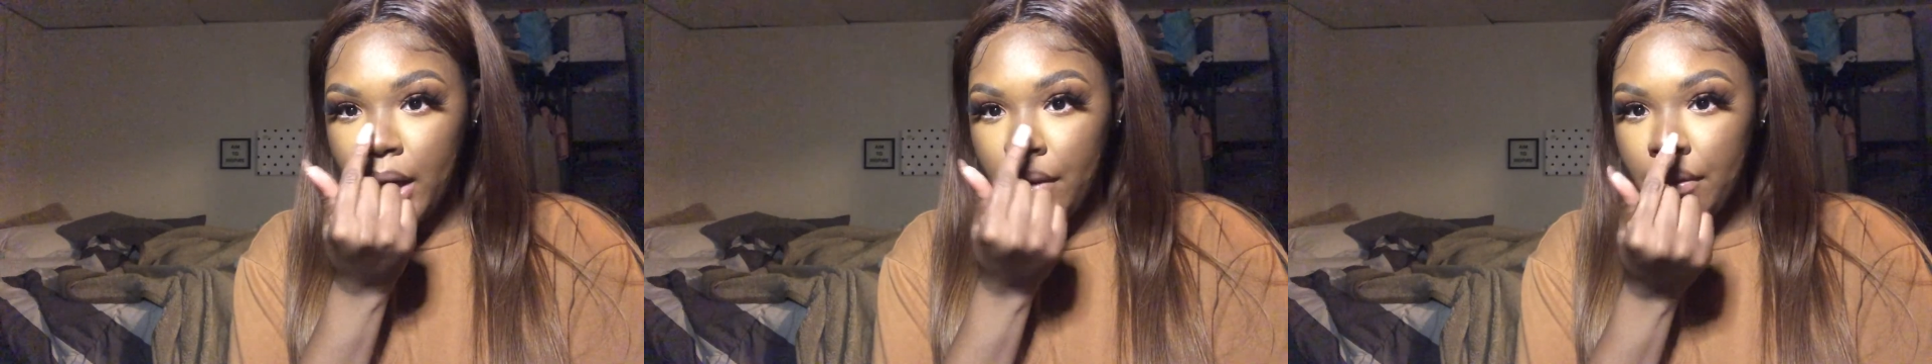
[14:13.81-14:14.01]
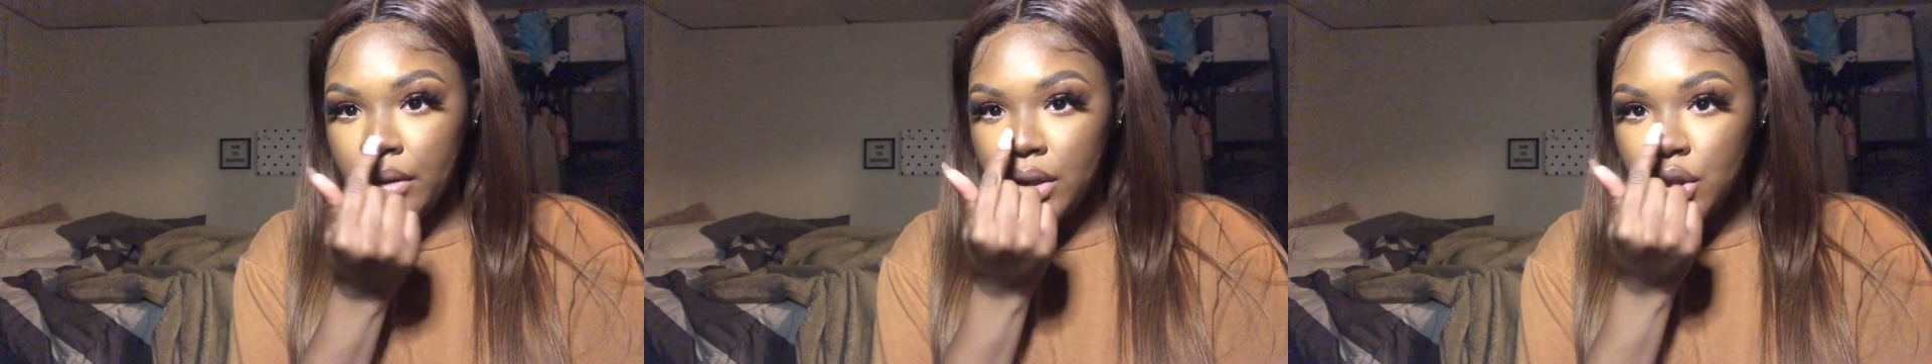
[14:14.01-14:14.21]

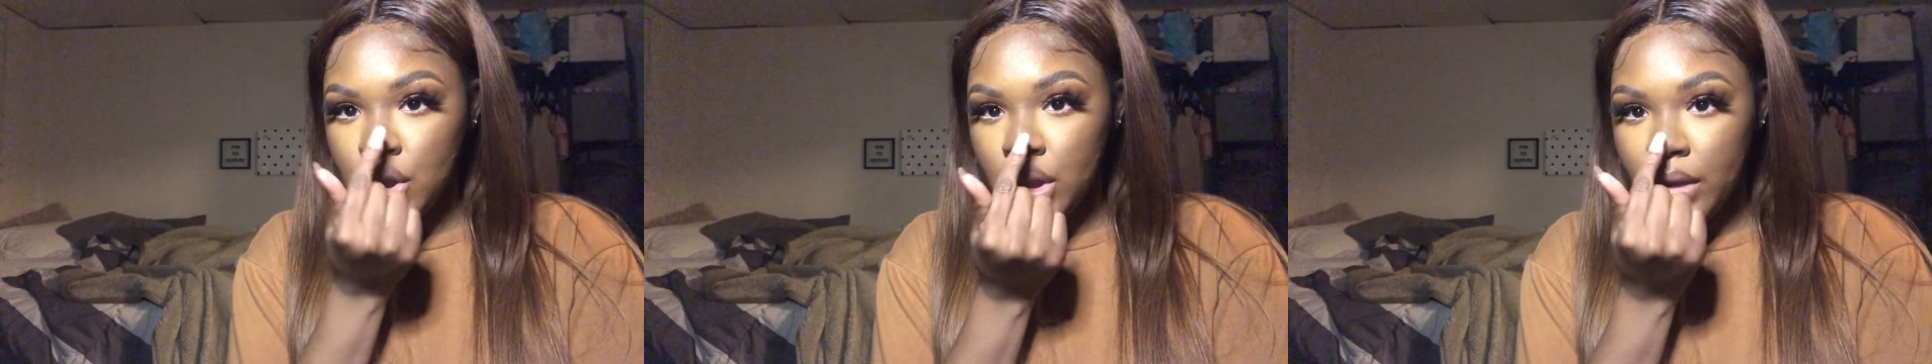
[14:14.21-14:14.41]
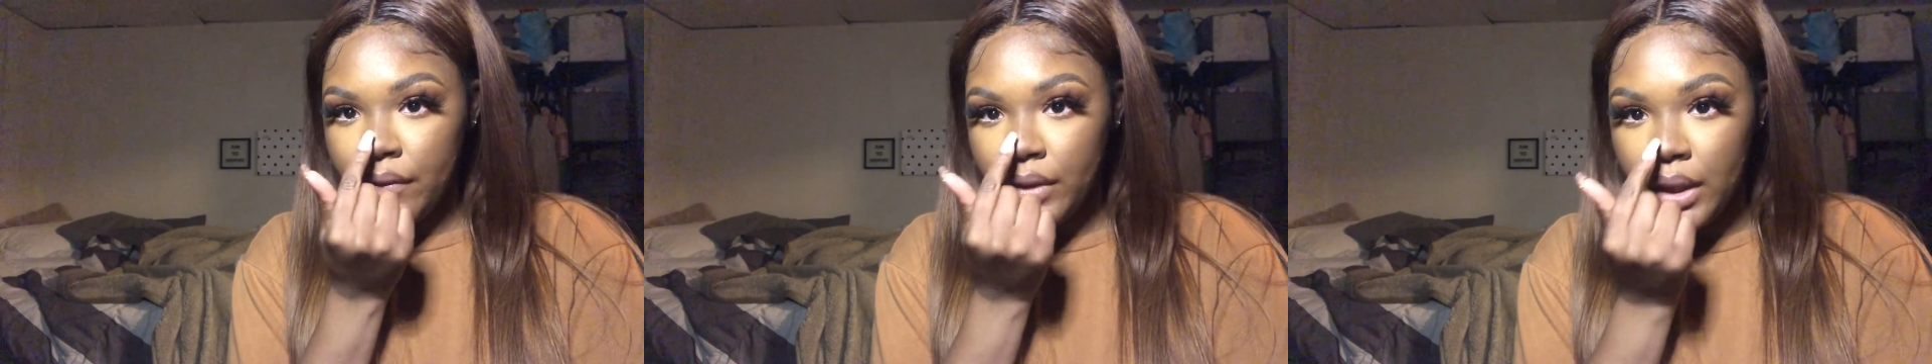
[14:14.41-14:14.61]
really sure
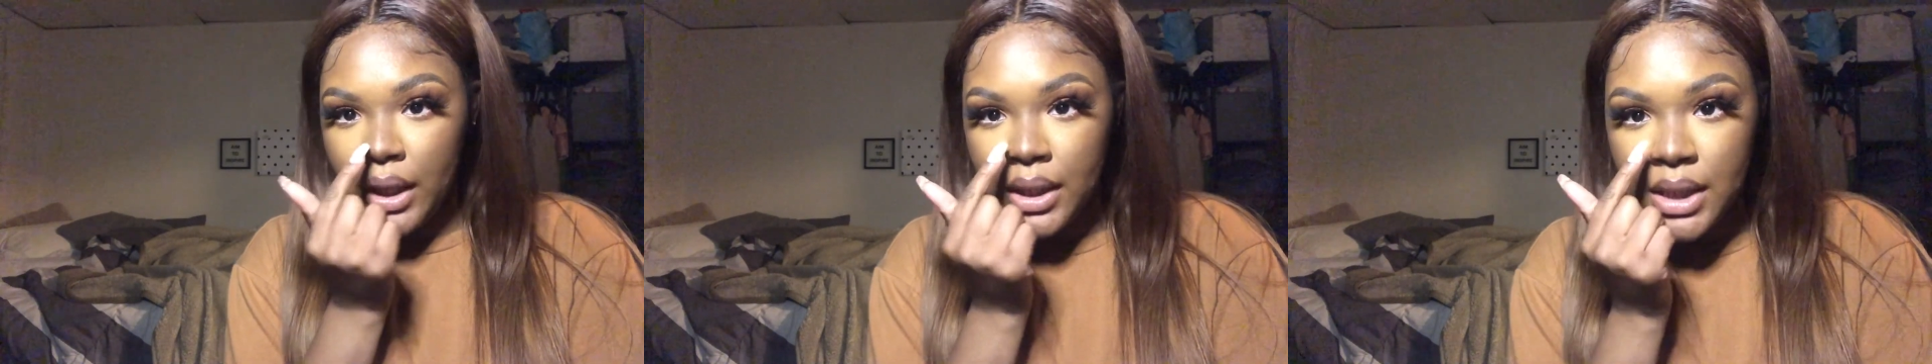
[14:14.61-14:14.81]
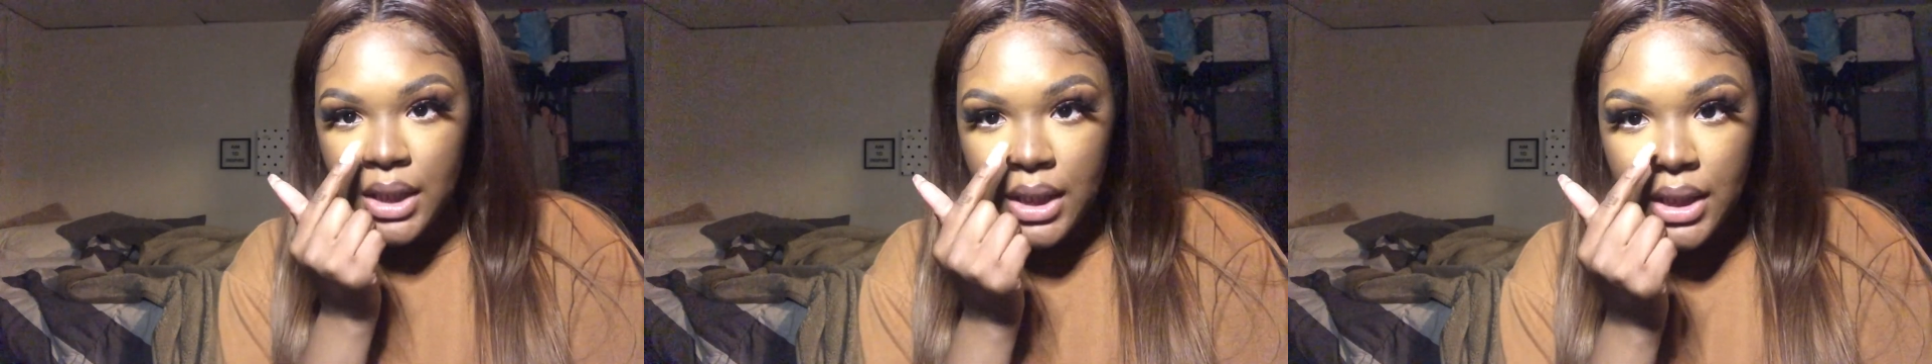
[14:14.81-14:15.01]
if you
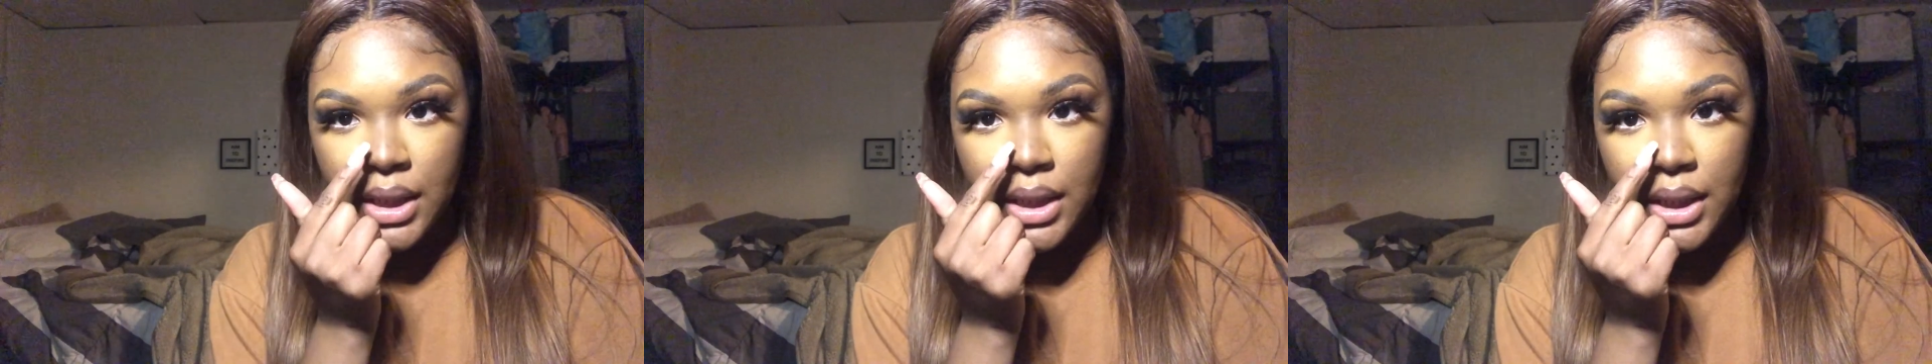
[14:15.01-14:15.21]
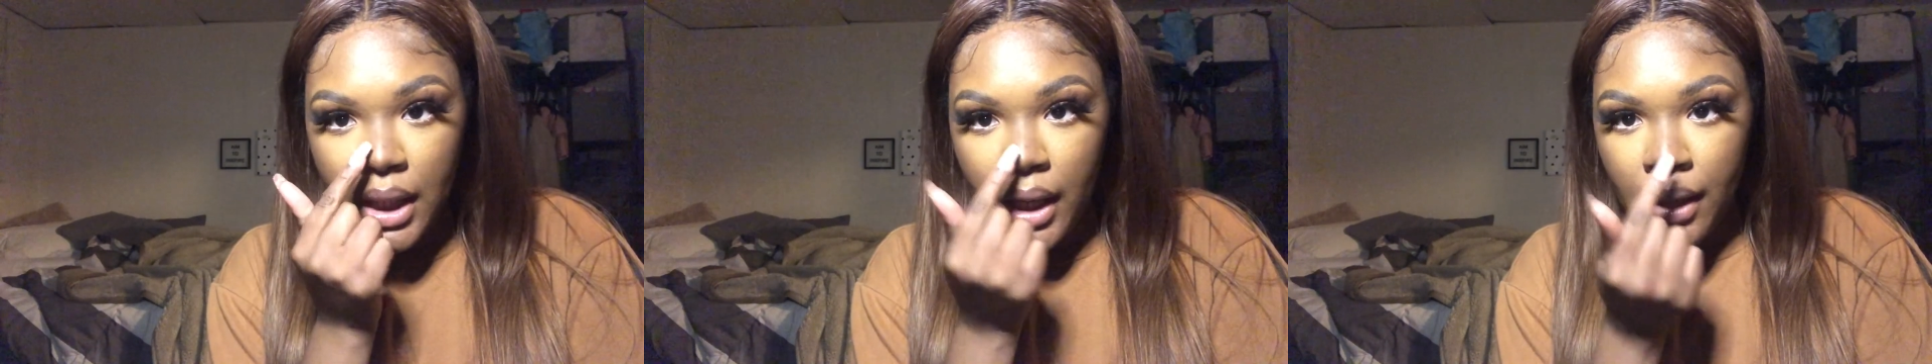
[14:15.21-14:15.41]
guys can
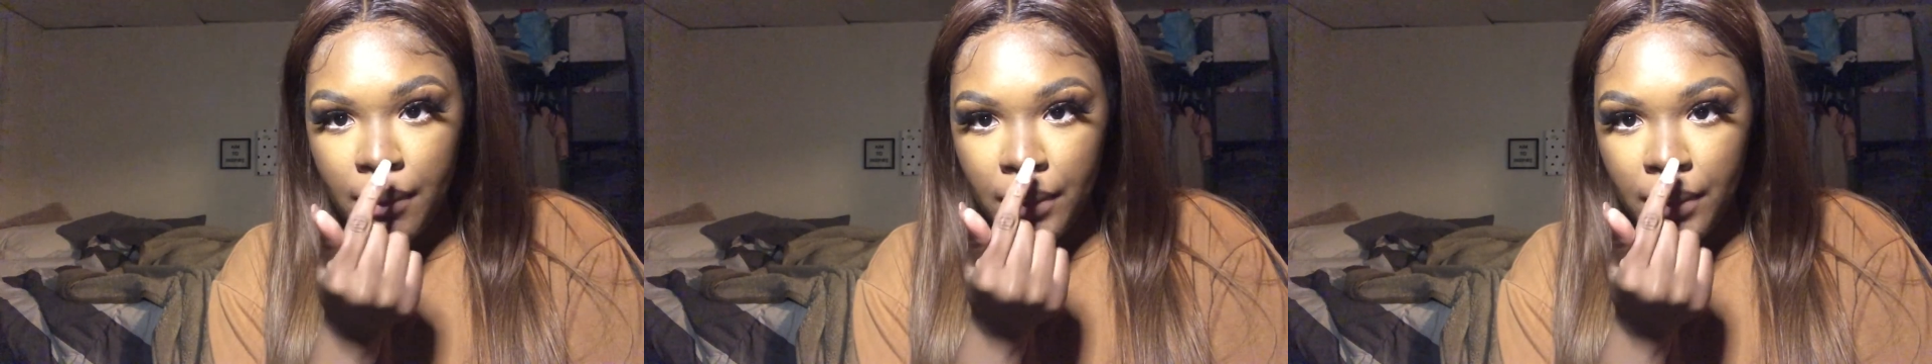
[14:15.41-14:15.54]
see it,